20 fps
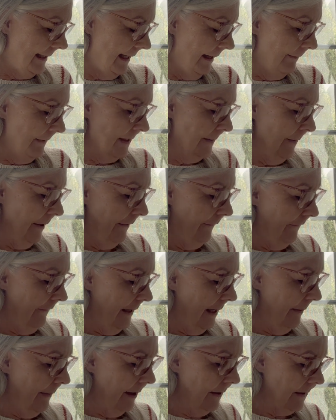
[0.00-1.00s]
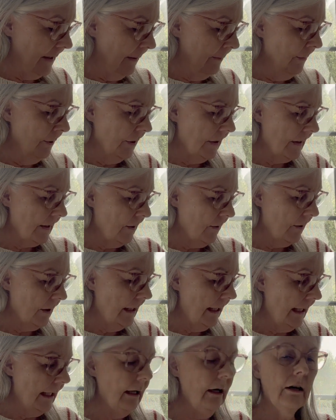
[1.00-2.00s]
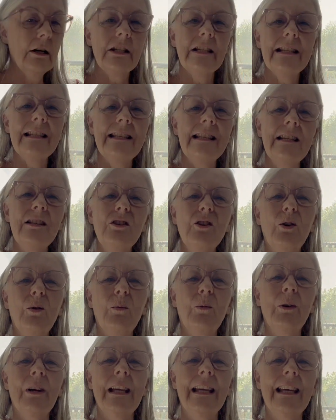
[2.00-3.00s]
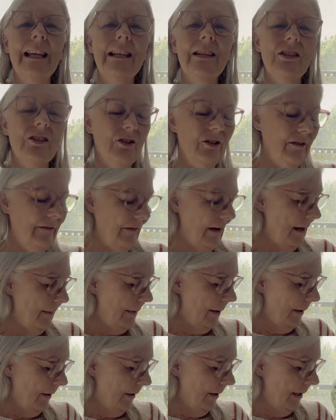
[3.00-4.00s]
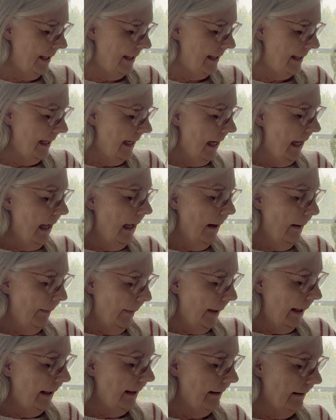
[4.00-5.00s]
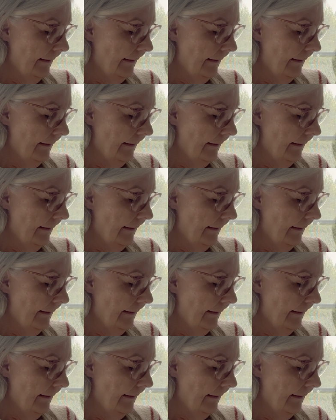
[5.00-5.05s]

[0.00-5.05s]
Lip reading: That was my fear because I'm not a sock knitter. I just did not want to get too far behind, but